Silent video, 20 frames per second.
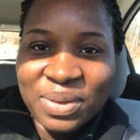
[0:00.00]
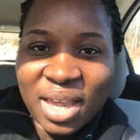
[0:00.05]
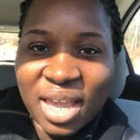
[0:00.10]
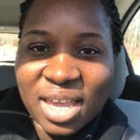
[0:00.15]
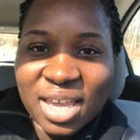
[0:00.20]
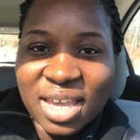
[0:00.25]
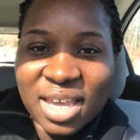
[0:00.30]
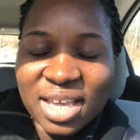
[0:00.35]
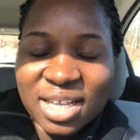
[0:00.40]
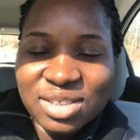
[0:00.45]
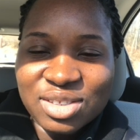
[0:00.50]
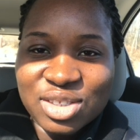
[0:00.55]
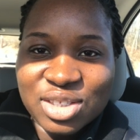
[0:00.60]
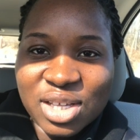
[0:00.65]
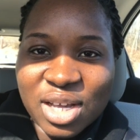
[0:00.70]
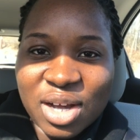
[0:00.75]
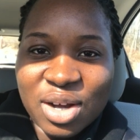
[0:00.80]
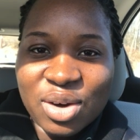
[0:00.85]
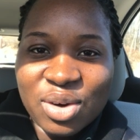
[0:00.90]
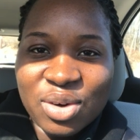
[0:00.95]
And
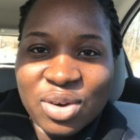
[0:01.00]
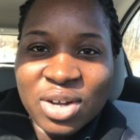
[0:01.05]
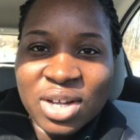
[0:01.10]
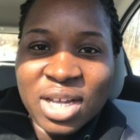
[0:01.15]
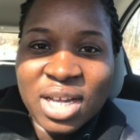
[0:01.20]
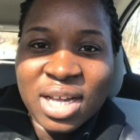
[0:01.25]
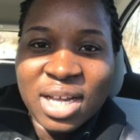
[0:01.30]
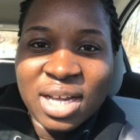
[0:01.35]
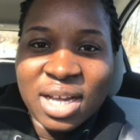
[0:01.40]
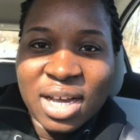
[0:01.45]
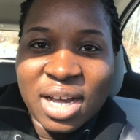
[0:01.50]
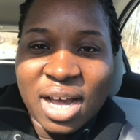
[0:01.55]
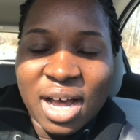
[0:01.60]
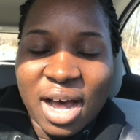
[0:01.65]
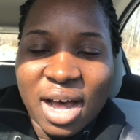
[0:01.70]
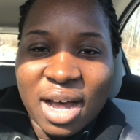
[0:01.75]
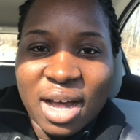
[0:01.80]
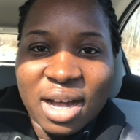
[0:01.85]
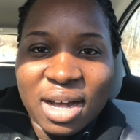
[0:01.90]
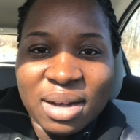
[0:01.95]
so
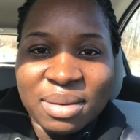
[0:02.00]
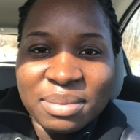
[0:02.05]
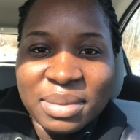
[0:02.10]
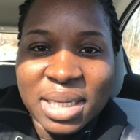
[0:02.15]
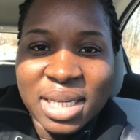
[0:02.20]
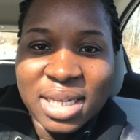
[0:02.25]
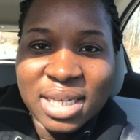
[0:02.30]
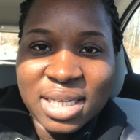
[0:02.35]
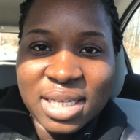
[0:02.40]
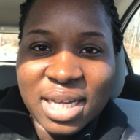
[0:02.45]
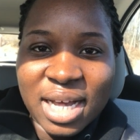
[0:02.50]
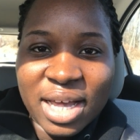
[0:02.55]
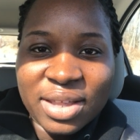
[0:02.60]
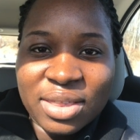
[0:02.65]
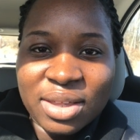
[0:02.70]
I